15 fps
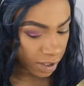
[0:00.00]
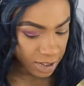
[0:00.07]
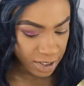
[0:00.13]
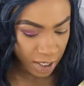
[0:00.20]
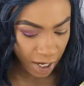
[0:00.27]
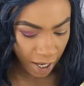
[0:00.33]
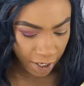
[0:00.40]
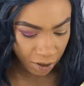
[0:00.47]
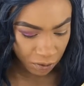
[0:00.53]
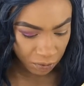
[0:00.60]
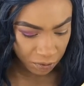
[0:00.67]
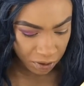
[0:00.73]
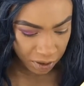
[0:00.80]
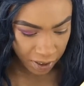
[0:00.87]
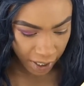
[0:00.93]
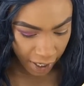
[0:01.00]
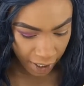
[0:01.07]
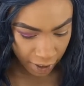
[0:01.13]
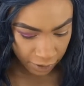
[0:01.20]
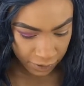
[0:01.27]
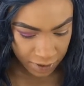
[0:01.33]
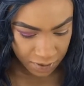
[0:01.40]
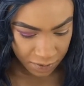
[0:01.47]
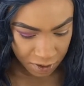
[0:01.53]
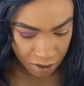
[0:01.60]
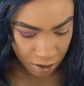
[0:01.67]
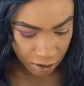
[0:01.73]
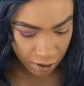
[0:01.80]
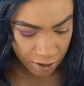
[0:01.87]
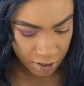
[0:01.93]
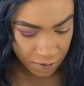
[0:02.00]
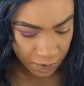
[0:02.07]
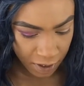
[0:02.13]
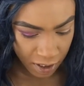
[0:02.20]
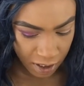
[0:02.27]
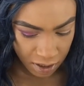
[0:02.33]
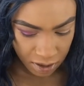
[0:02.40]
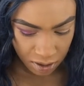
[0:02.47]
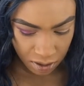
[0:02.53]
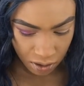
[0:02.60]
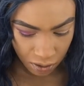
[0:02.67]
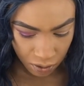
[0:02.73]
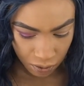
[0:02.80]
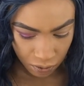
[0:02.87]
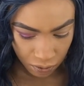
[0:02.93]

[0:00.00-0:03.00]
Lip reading: like I said, I don't really have as much lid space, so